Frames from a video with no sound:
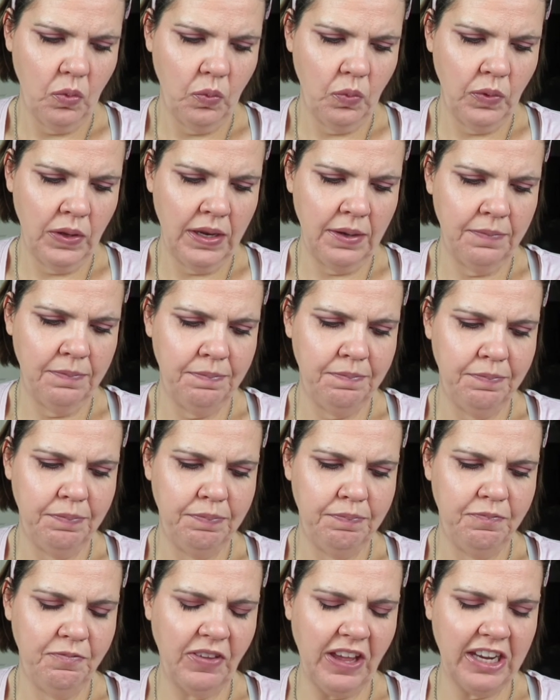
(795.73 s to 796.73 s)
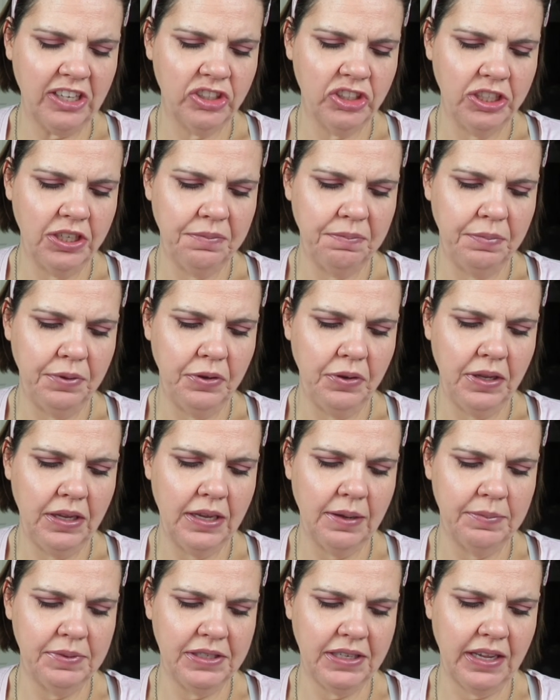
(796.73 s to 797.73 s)
When Fashion and beauty
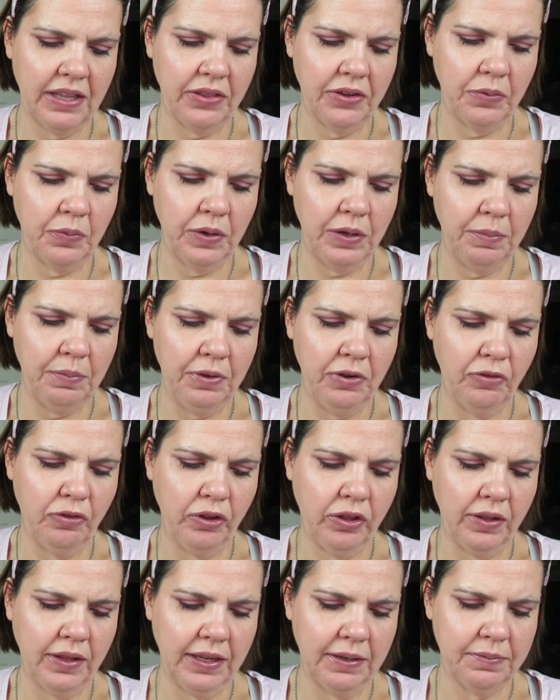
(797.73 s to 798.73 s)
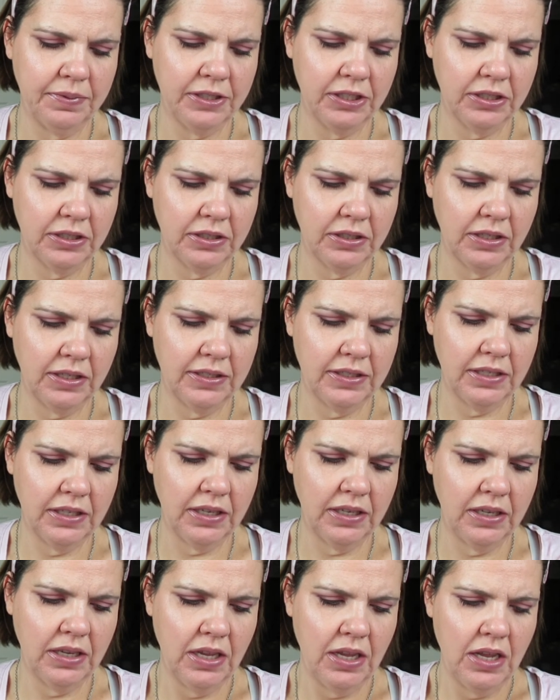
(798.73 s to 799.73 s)
come together. What a beautiful collection. It's
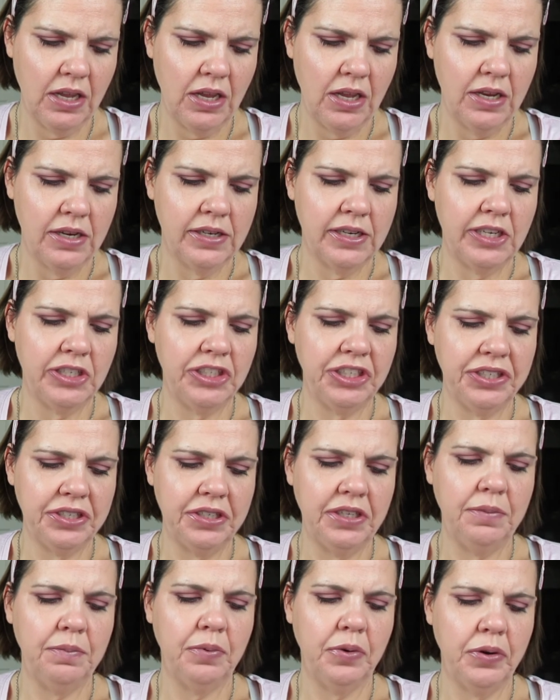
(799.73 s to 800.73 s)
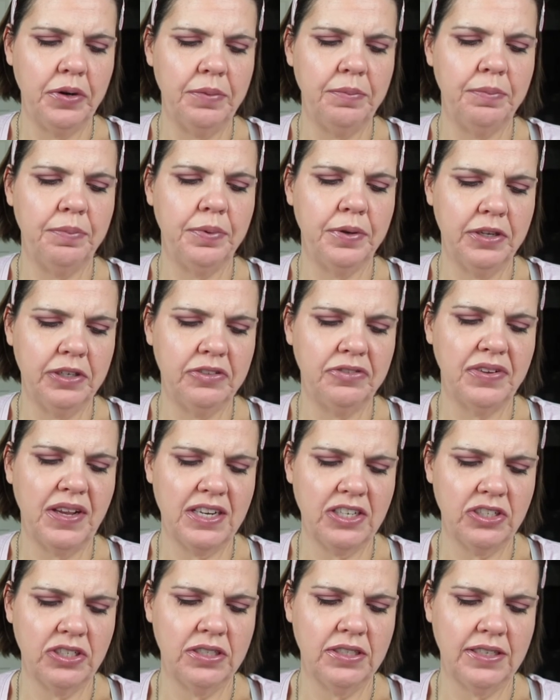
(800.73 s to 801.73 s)
a Nigerian-born British
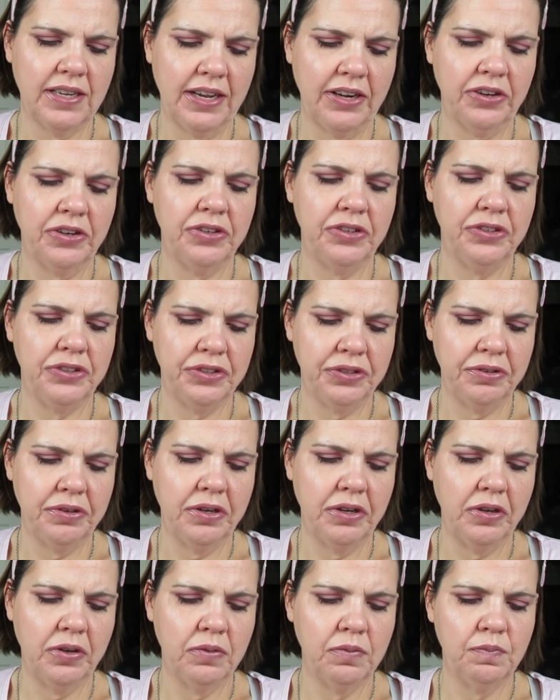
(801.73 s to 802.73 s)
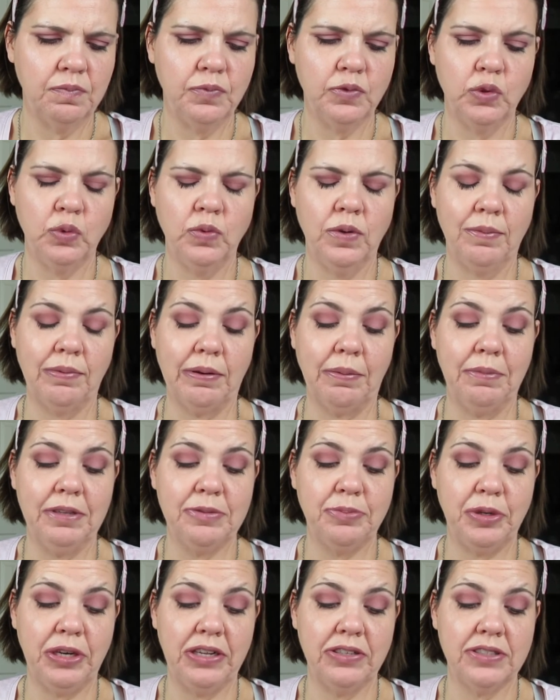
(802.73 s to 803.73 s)
fashion designer, Duro, ooh, I'm going to
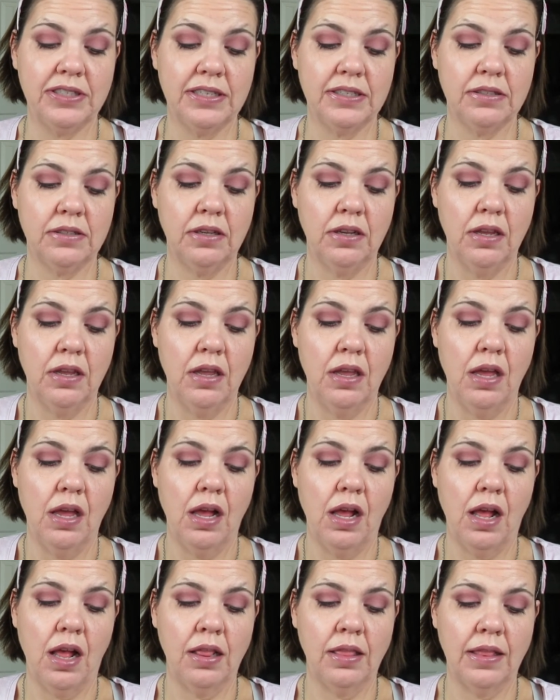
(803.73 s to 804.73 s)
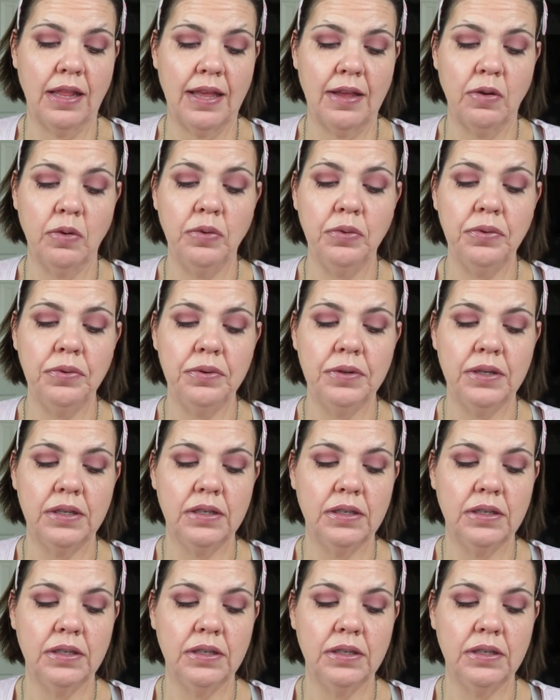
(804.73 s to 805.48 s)
mispronounce this, Alau,